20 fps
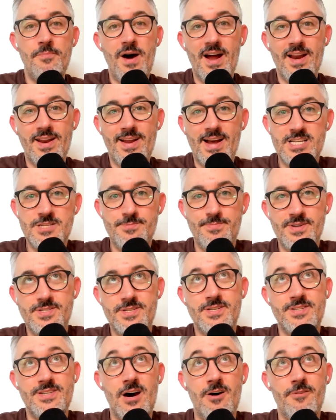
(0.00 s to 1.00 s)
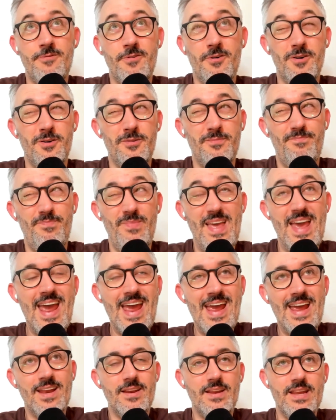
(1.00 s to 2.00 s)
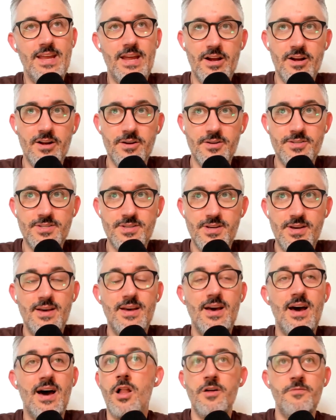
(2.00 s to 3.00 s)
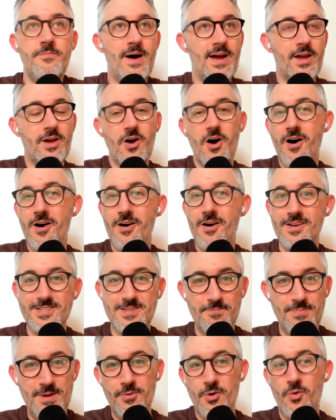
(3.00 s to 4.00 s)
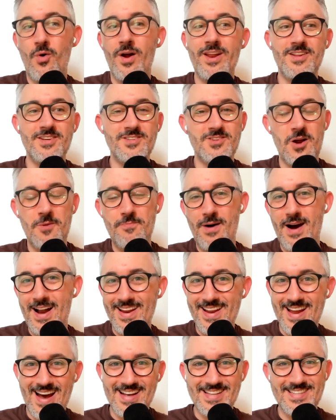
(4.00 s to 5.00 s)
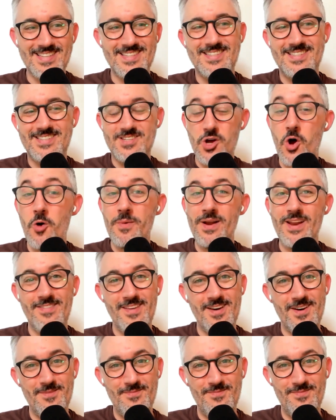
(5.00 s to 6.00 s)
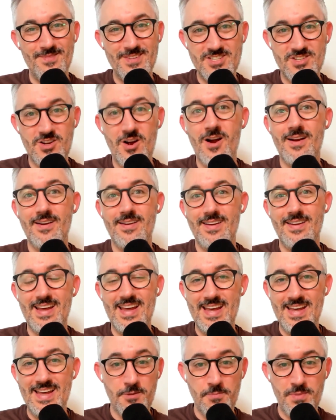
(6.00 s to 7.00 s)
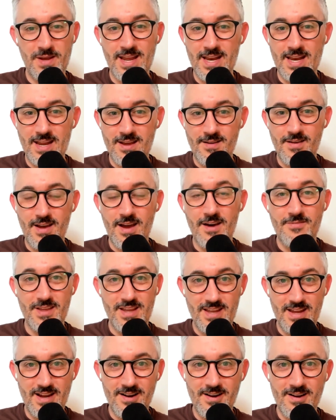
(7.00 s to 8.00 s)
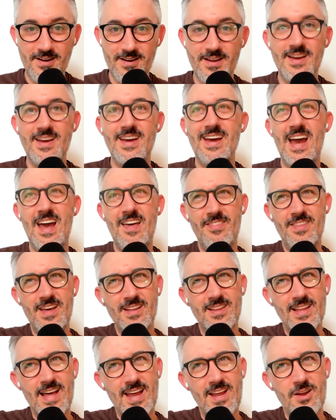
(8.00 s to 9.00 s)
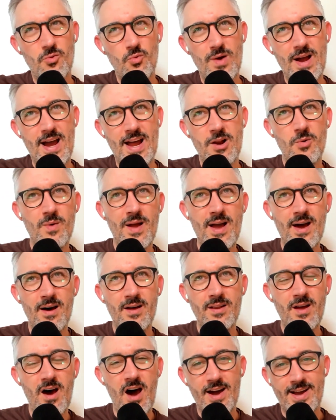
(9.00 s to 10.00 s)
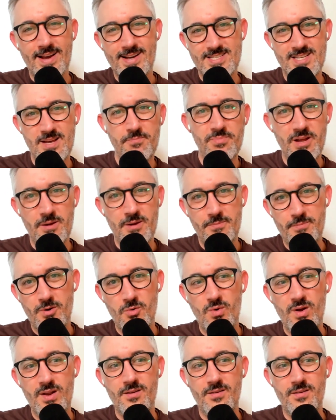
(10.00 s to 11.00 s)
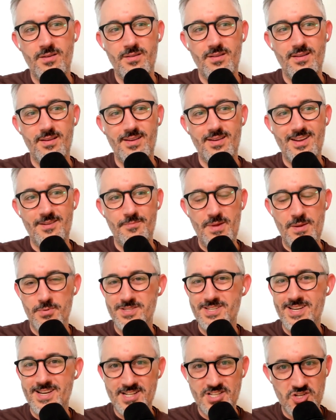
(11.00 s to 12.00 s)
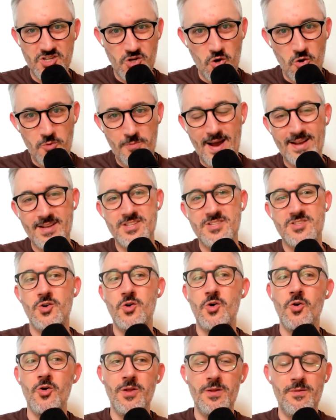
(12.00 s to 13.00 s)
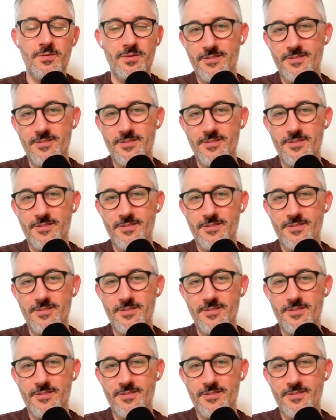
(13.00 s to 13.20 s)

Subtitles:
in the podcast business now for 8 years, all of my calls and people wanted to start podcasts, so many of them start at the beginning of the year. Yeah. And then right around August, September, when people's kids are going back to school